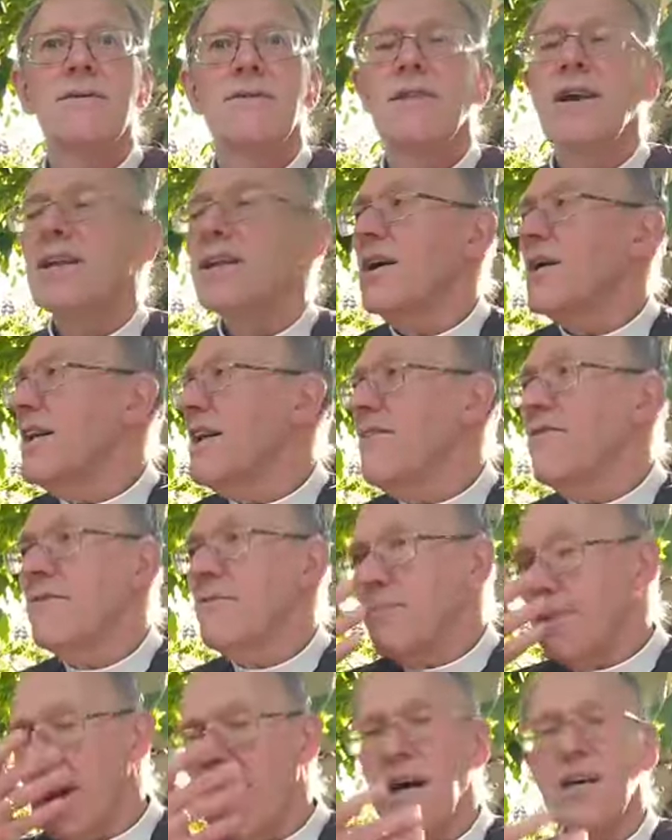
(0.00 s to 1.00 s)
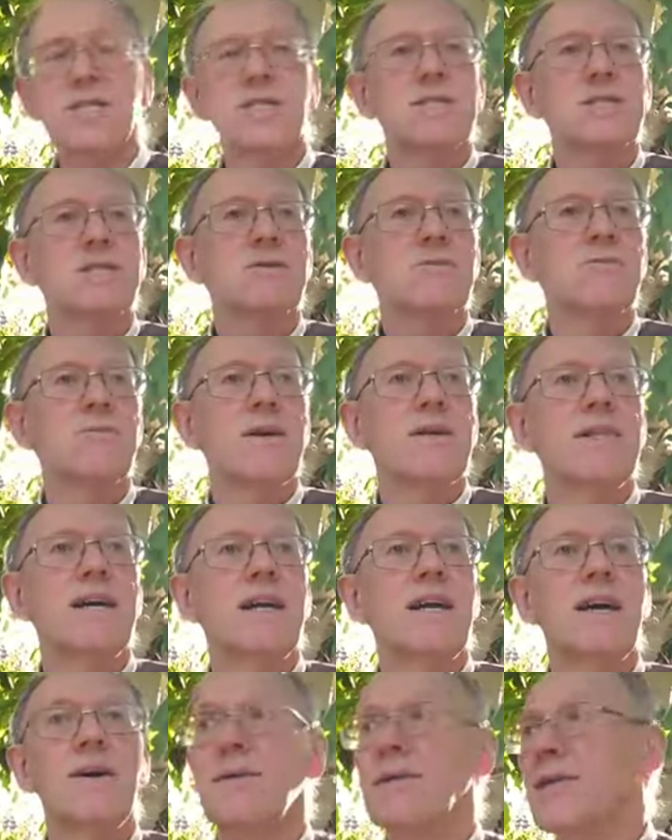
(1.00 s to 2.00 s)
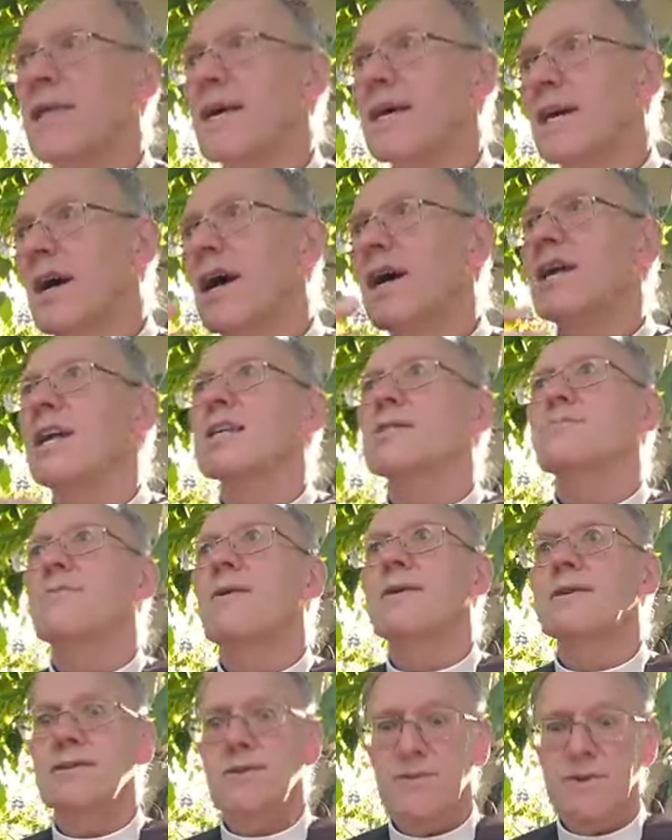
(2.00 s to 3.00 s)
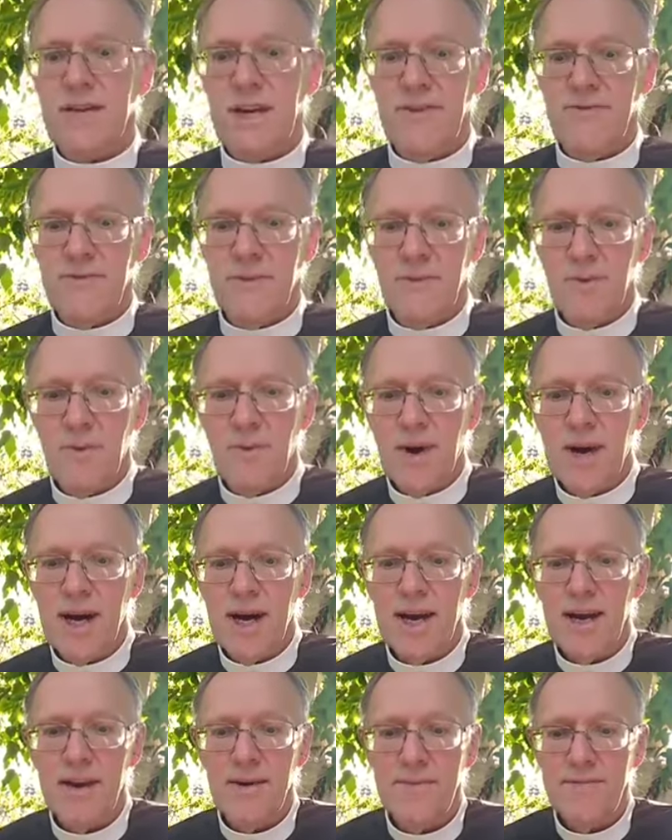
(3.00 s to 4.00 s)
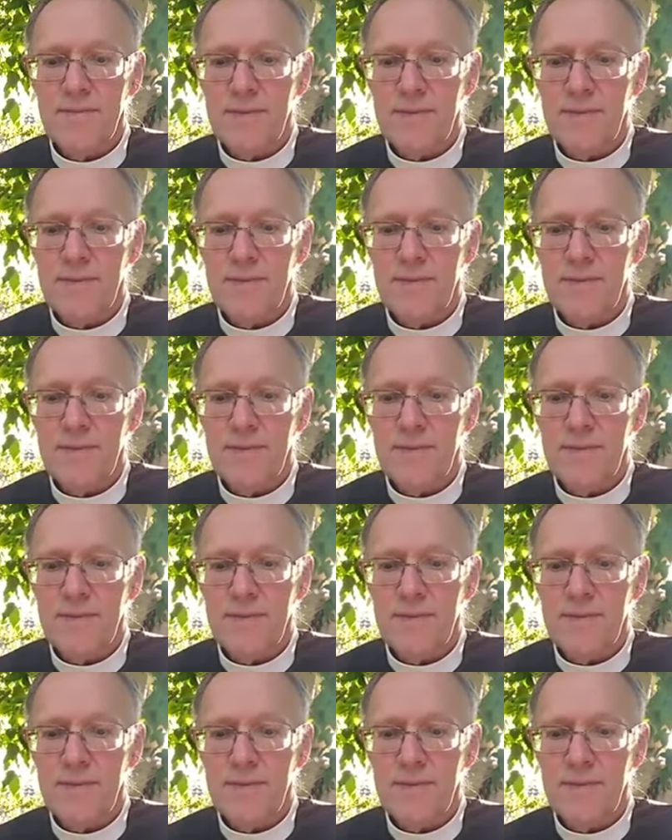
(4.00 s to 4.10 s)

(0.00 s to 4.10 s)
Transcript: They don't even blush when they lie. They can't, I suppose. It will give them away.